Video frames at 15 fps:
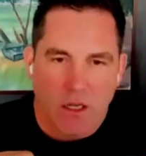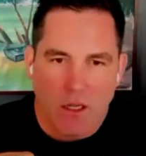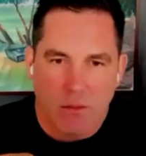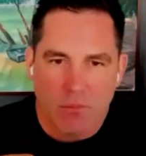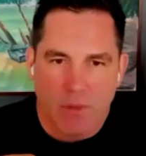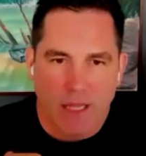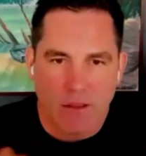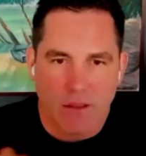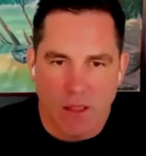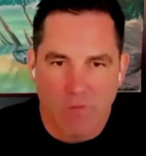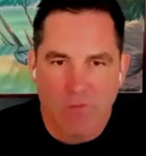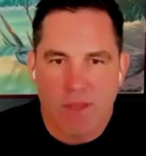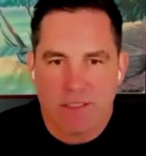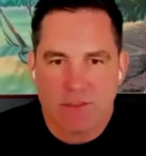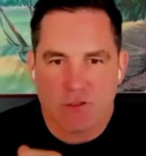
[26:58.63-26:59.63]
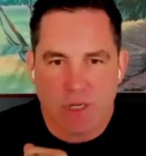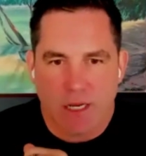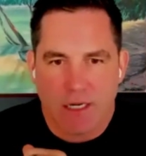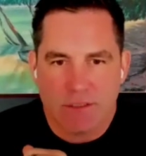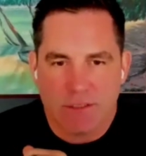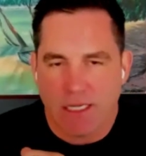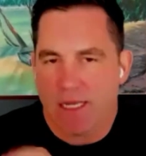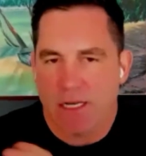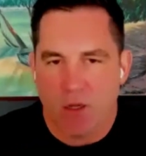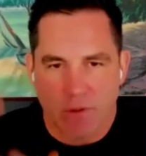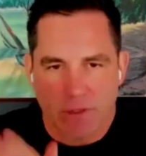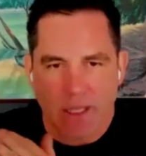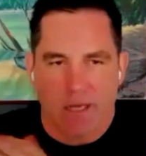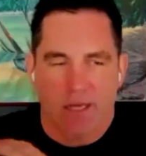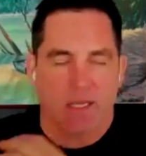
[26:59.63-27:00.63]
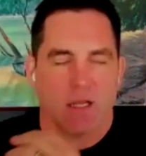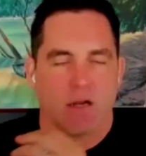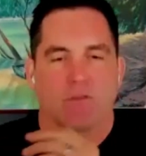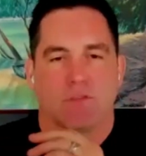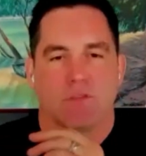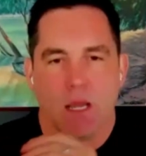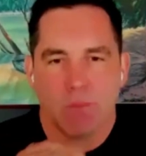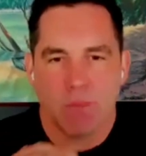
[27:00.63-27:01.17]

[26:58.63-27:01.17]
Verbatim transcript: Um, I love that strategy. I know we kind of got off